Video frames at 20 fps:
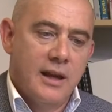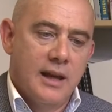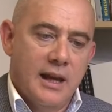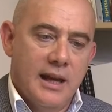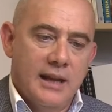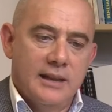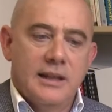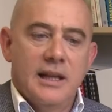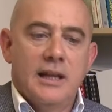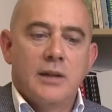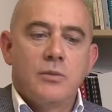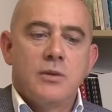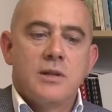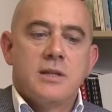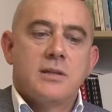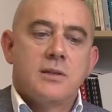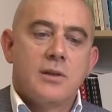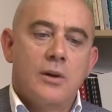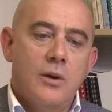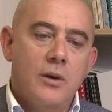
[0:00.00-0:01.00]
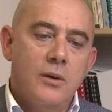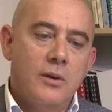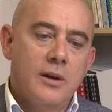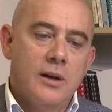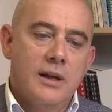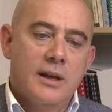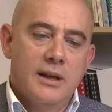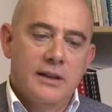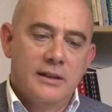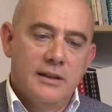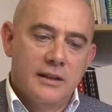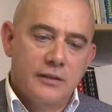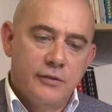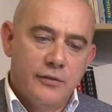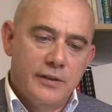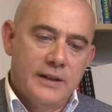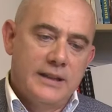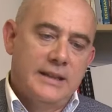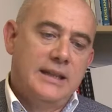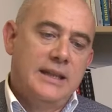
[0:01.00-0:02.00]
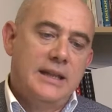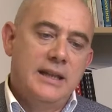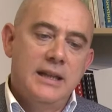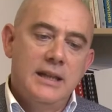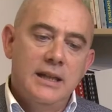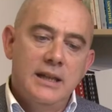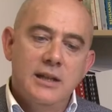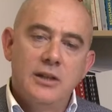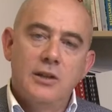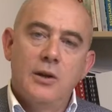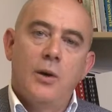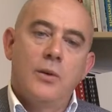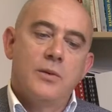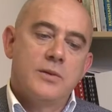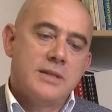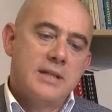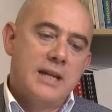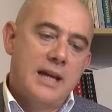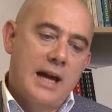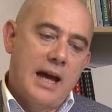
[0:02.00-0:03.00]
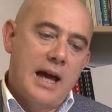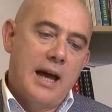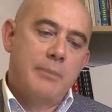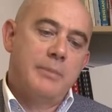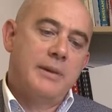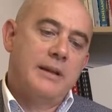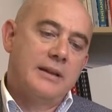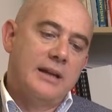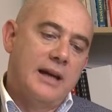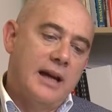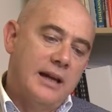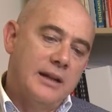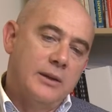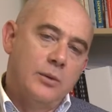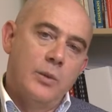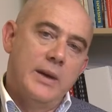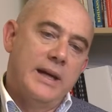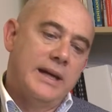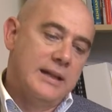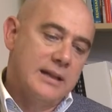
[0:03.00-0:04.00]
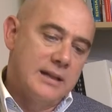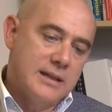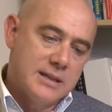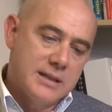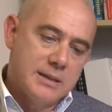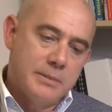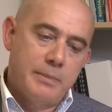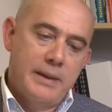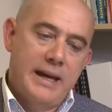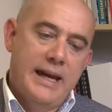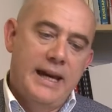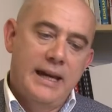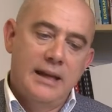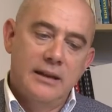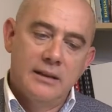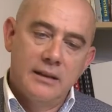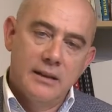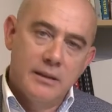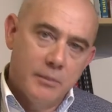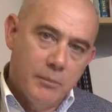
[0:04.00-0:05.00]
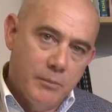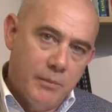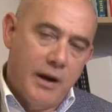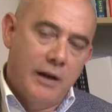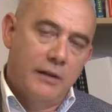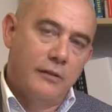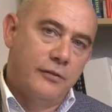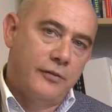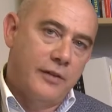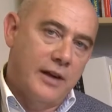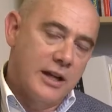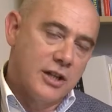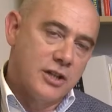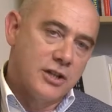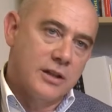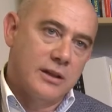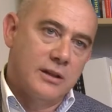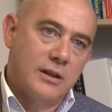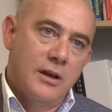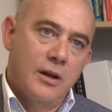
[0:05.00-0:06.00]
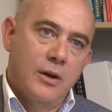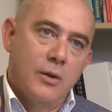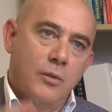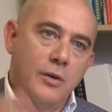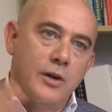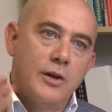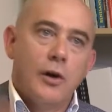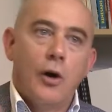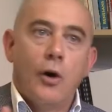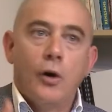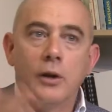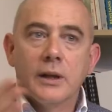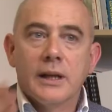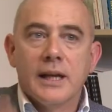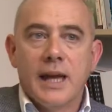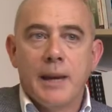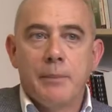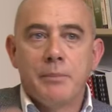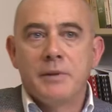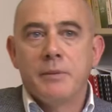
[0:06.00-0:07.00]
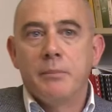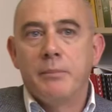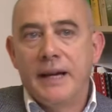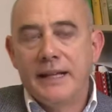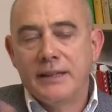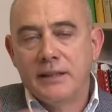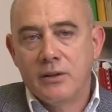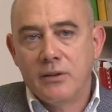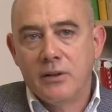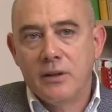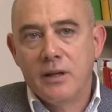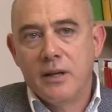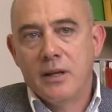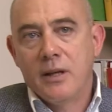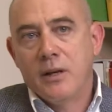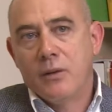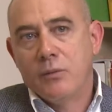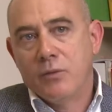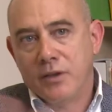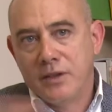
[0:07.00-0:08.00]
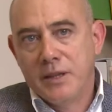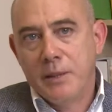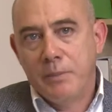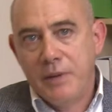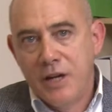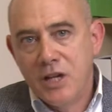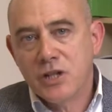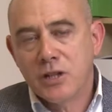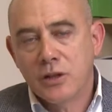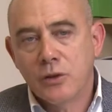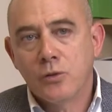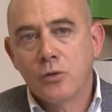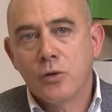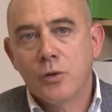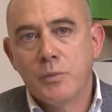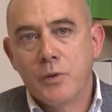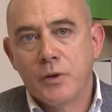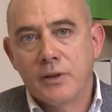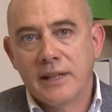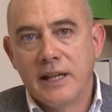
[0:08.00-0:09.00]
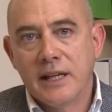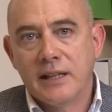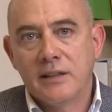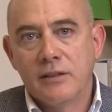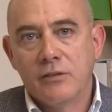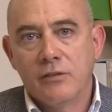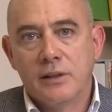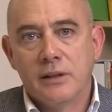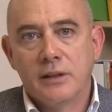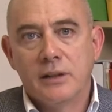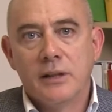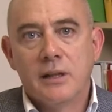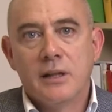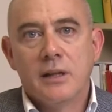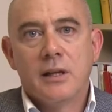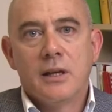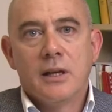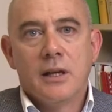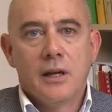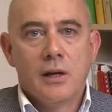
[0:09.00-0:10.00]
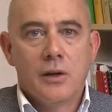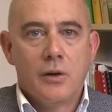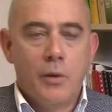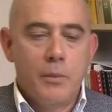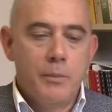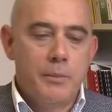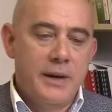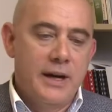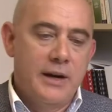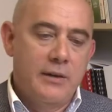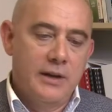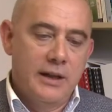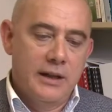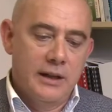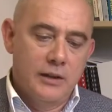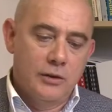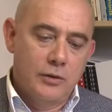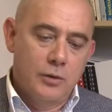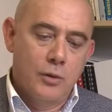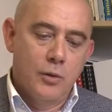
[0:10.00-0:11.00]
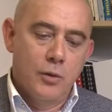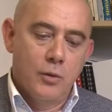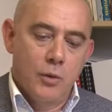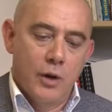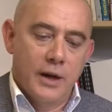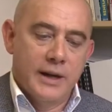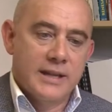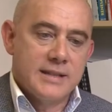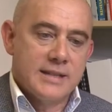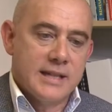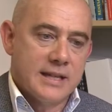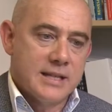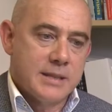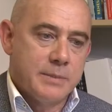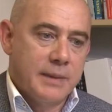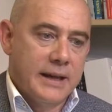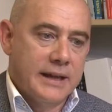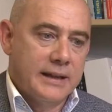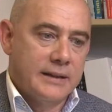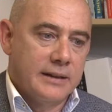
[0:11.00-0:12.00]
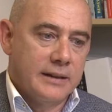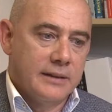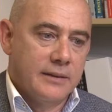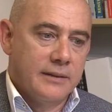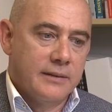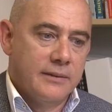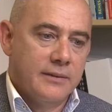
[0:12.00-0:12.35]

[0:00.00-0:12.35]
And then we saw that fatigue, nausea, appetite, weakness, pain, bowel function were all kept better with the patient who took Protectival comparing to what is expected.